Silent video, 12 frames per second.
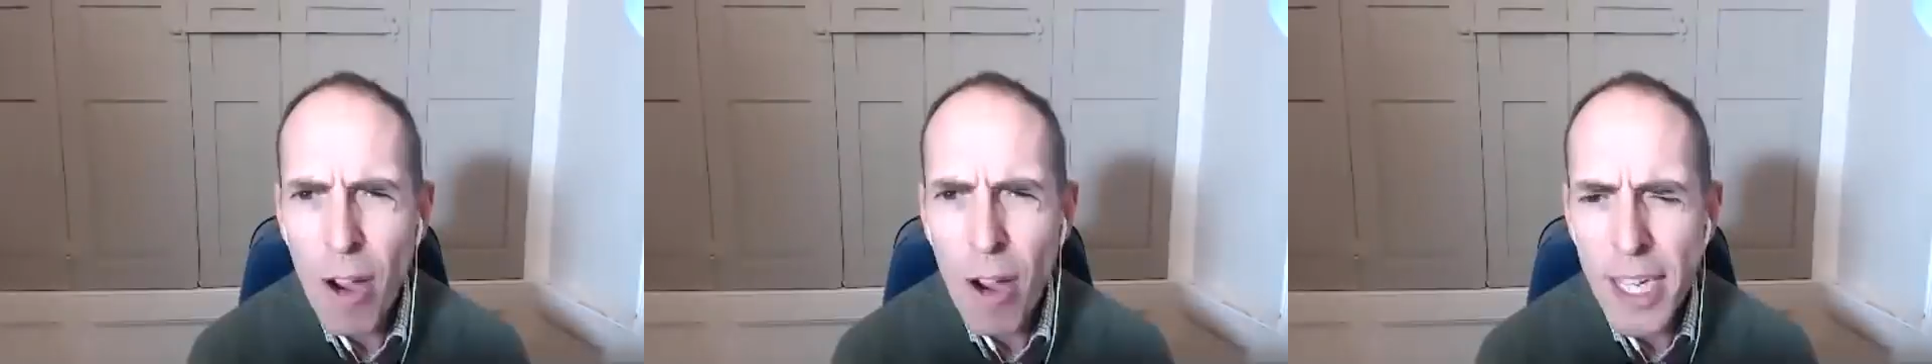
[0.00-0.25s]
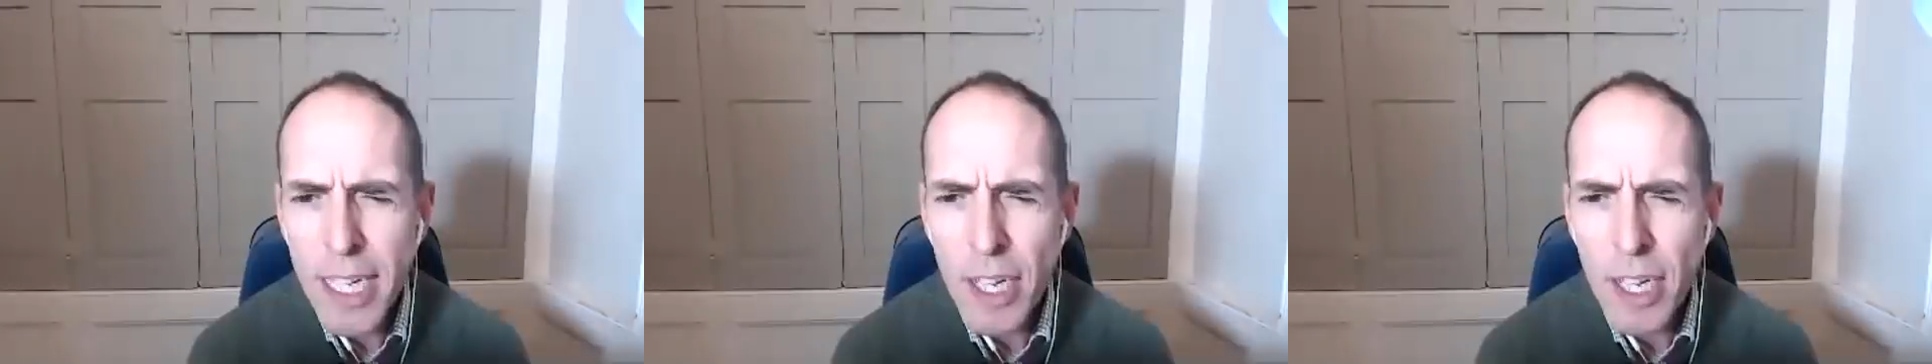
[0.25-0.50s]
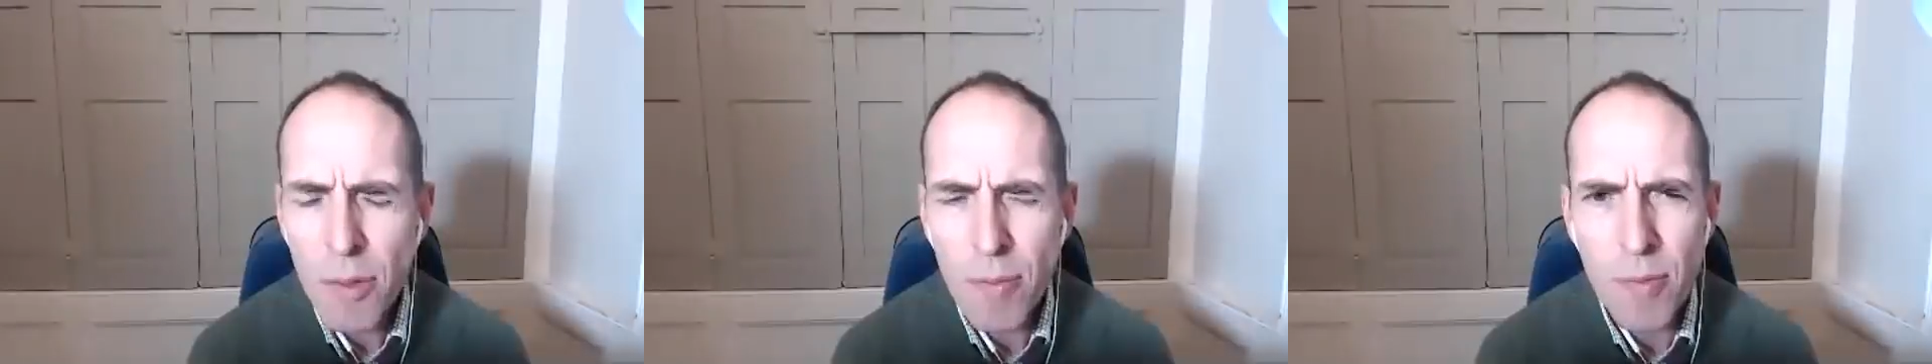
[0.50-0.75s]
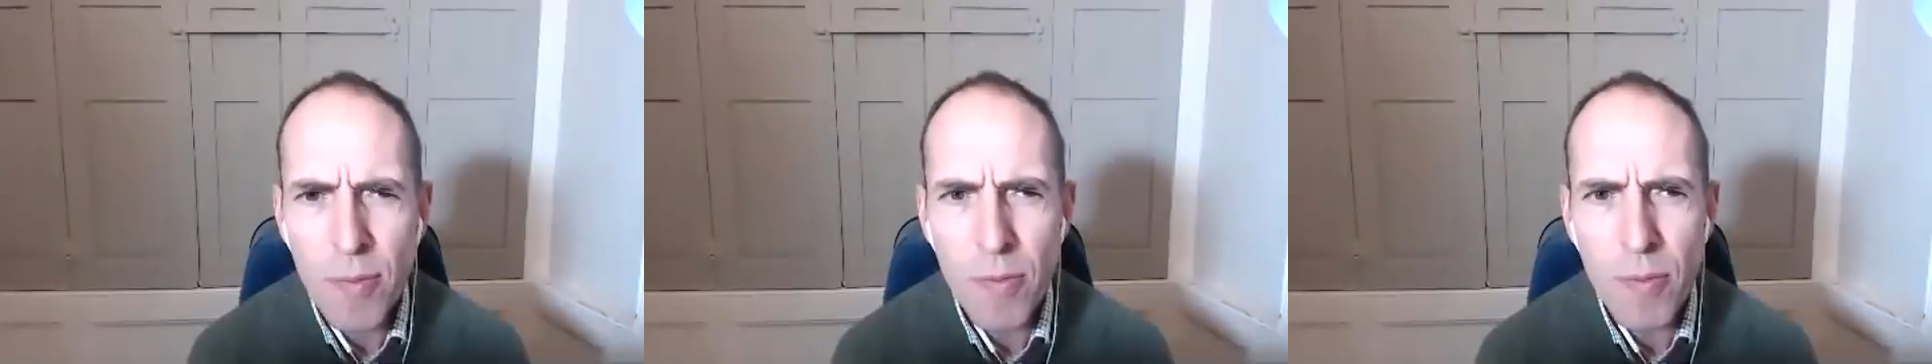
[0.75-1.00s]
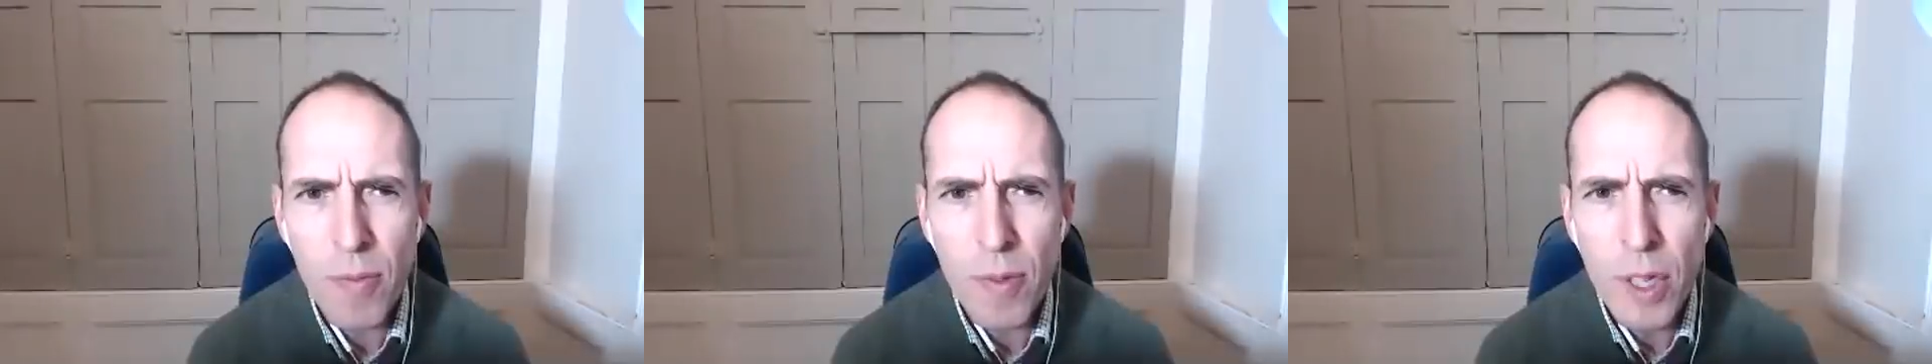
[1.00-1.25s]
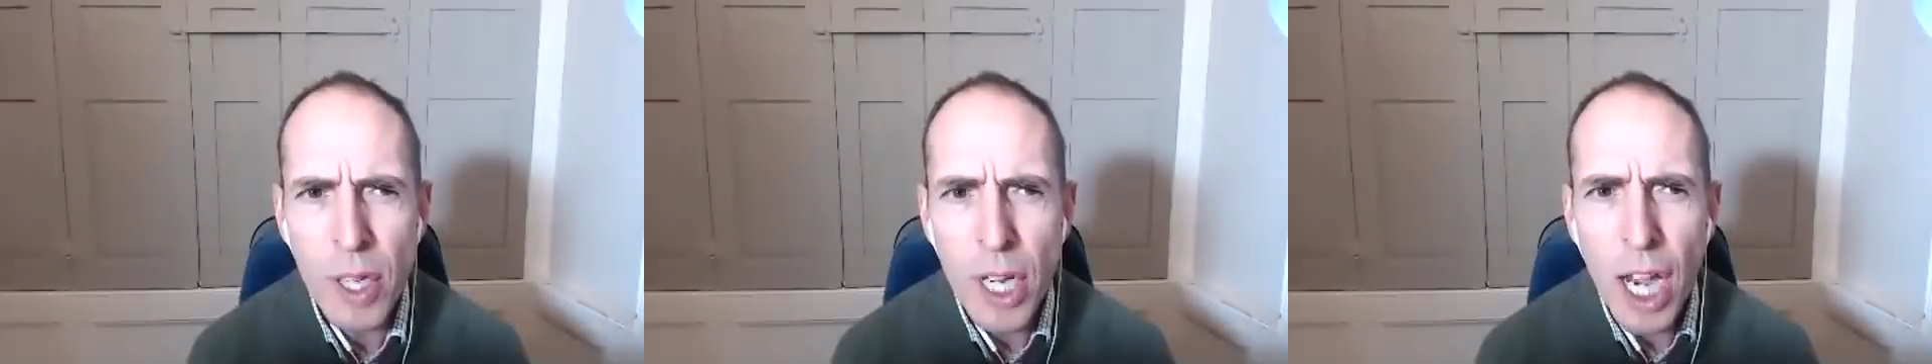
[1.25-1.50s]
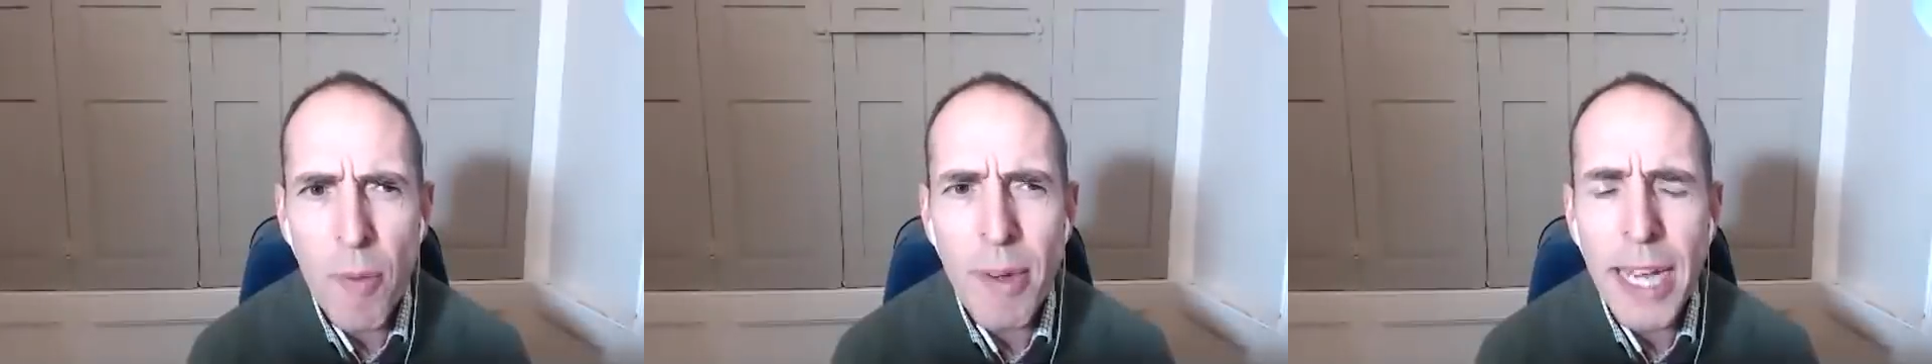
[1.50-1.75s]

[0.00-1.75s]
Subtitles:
are they going to? I mean,